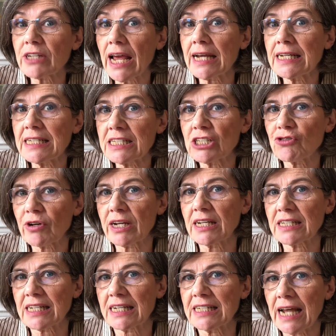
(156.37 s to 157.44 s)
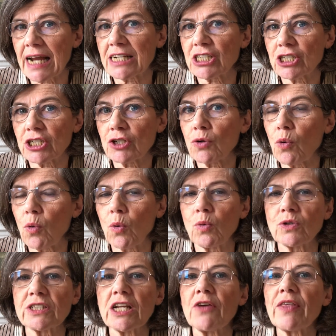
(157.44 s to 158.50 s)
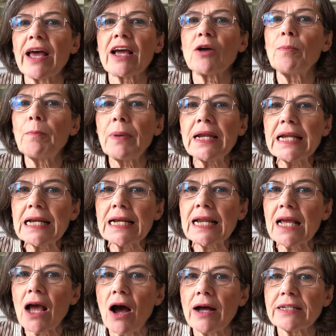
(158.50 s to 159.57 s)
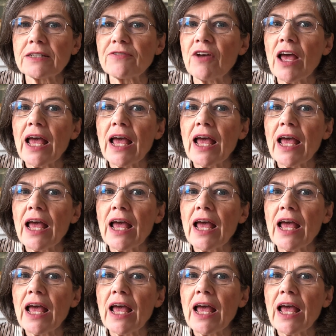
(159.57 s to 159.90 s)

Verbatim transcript: any strings attached at all. So they're completely kind of